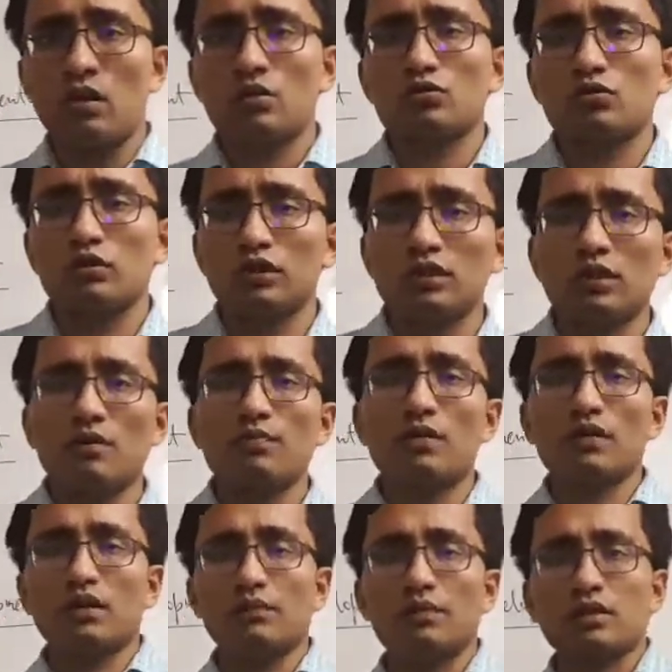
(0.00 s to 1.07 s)
household income,
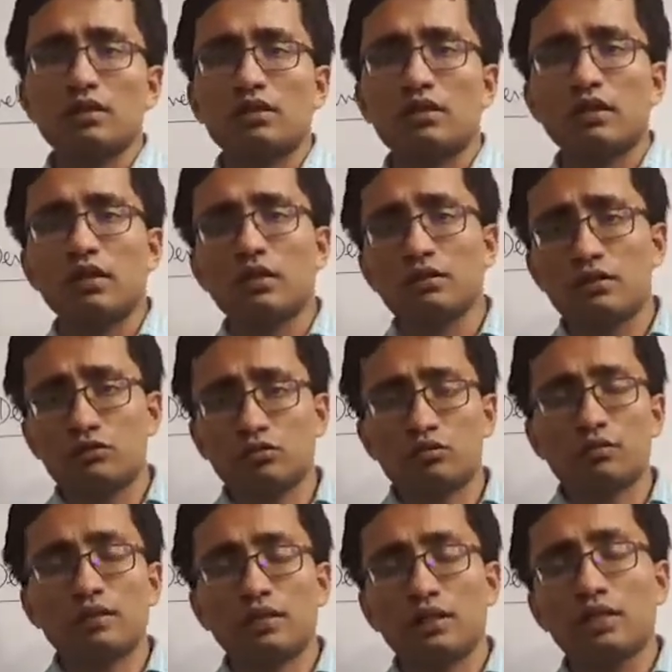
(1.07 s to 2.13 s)
per capita increase
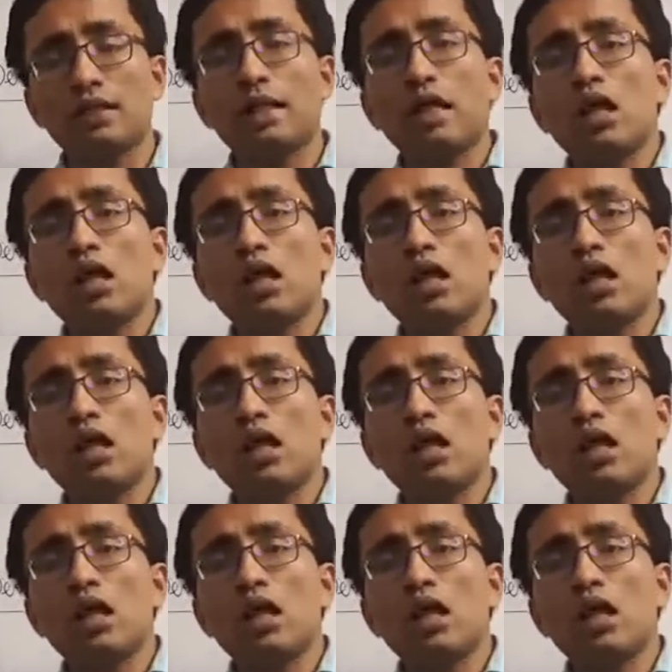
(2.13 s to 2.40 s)
should be there,